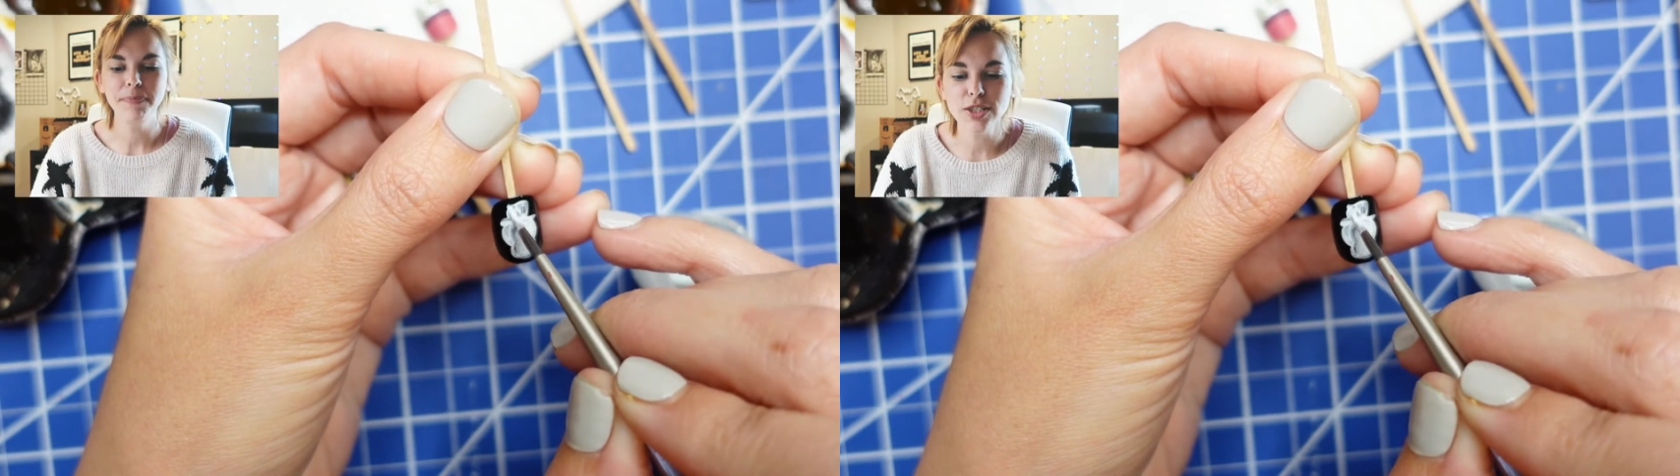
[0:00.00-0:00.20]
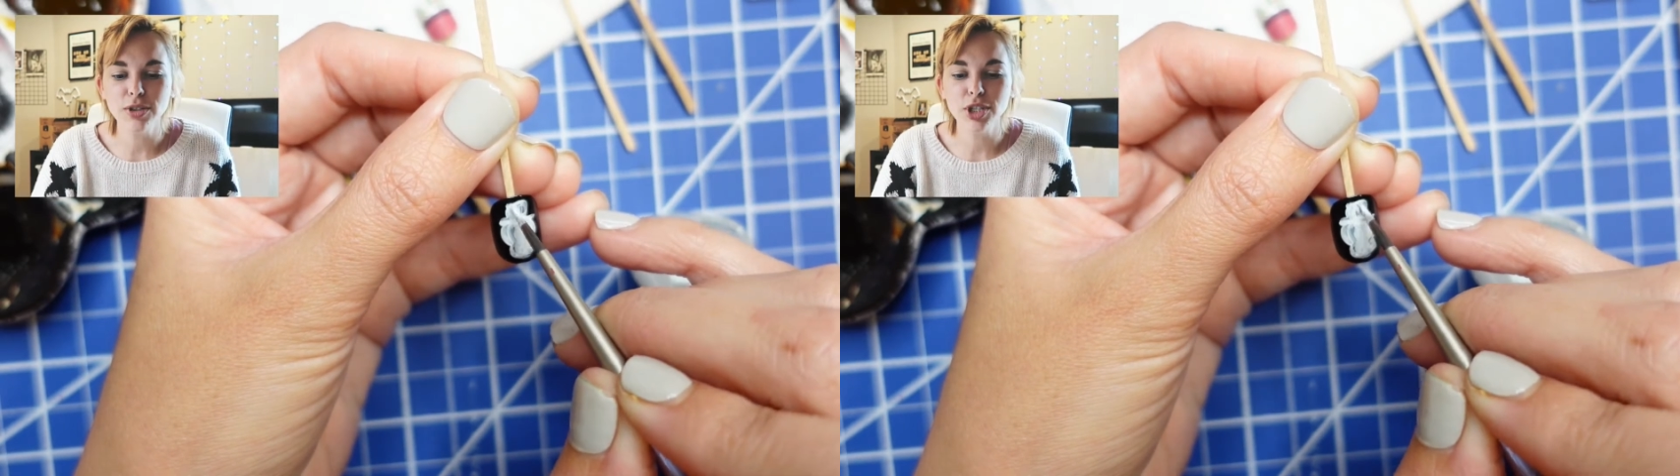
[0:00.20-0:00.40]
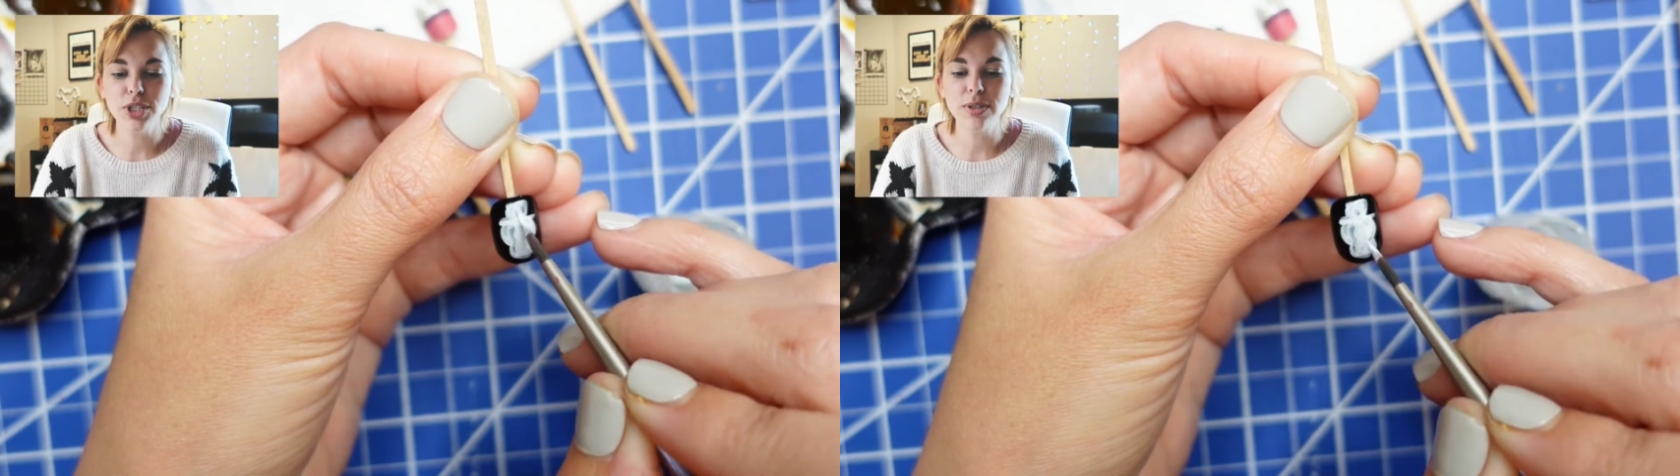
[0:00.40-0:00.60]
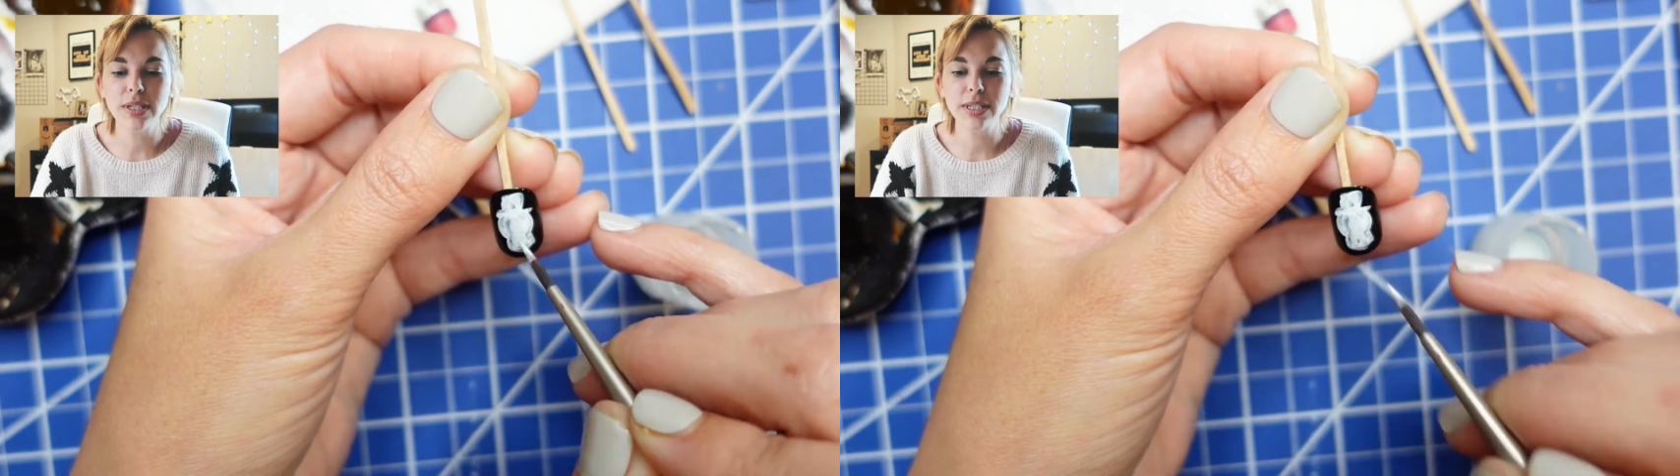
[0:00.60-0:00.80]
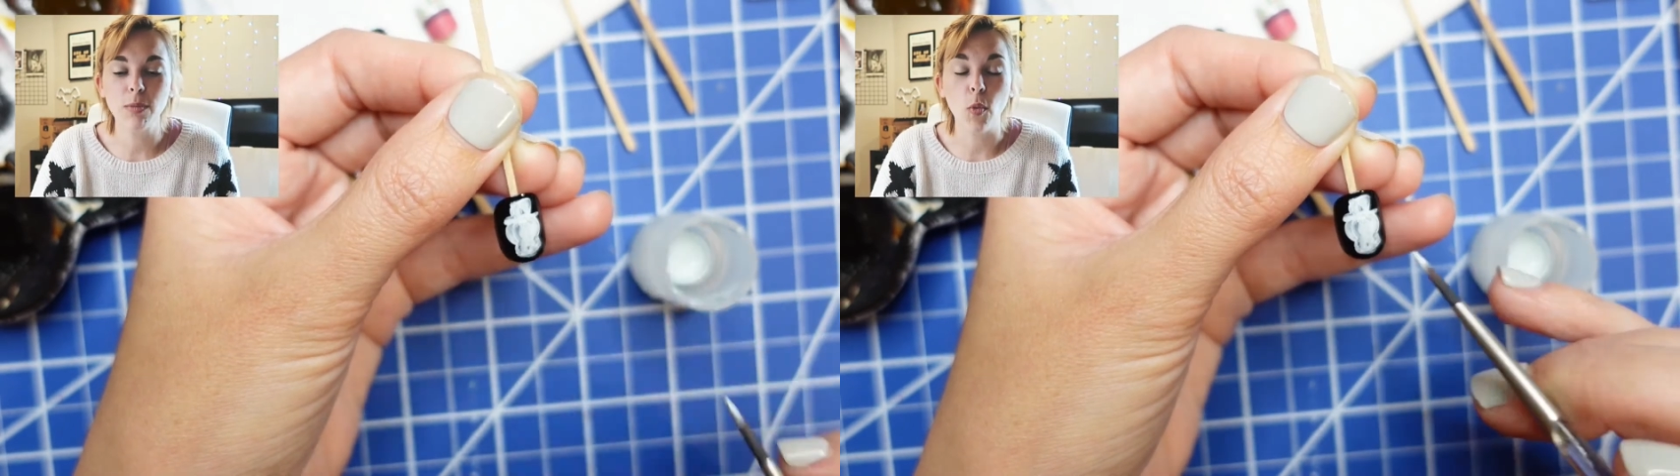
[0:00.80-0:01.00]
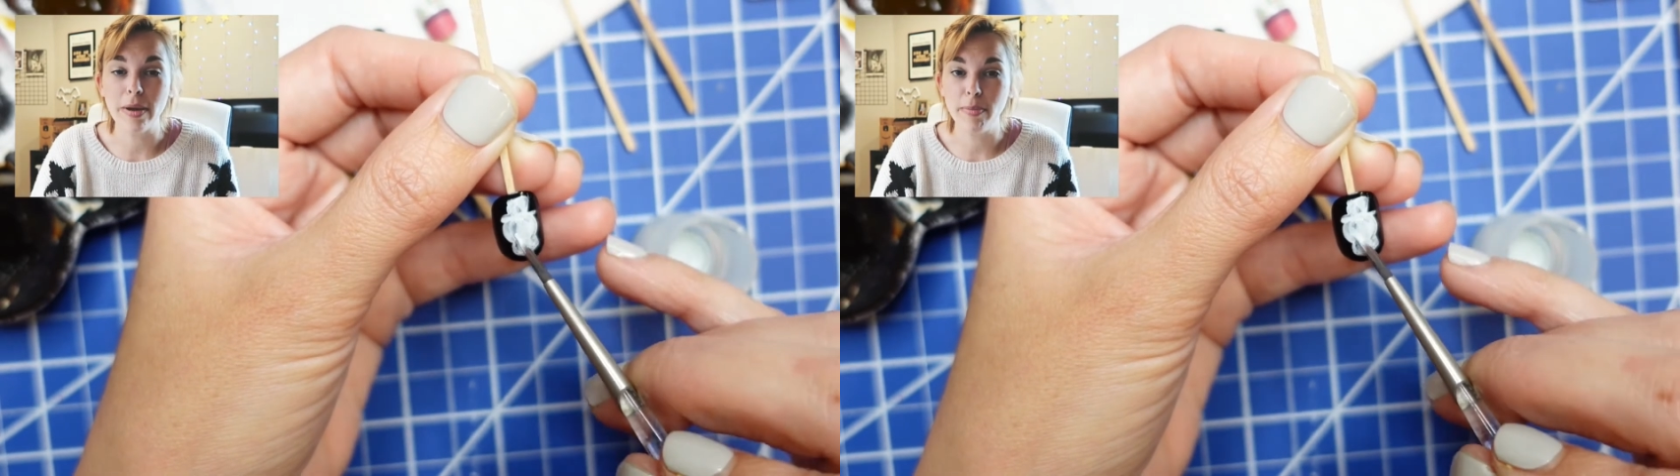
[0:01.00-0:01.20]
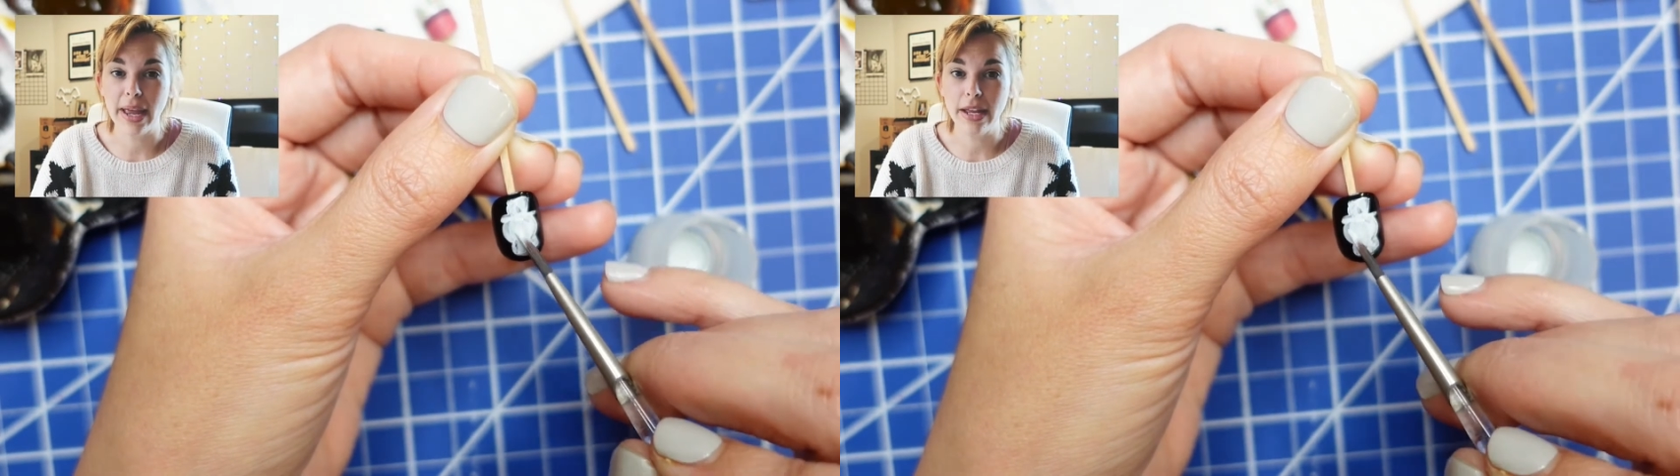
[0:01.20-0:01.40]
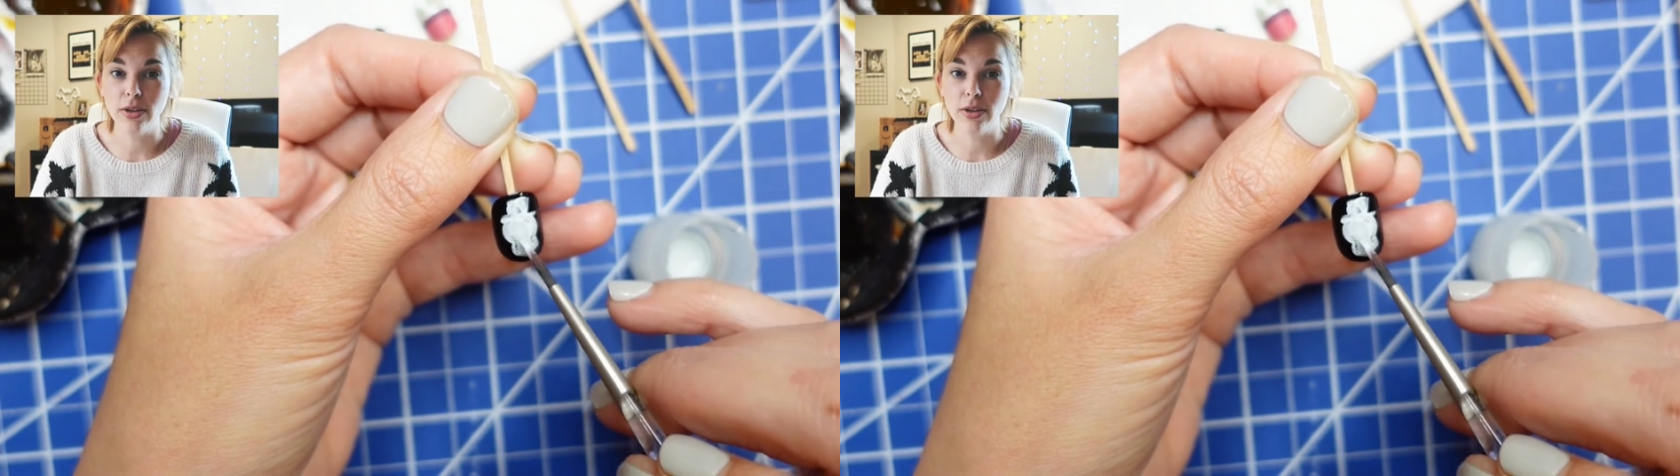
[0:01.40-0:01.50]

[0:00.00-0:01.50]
So just using some white paint,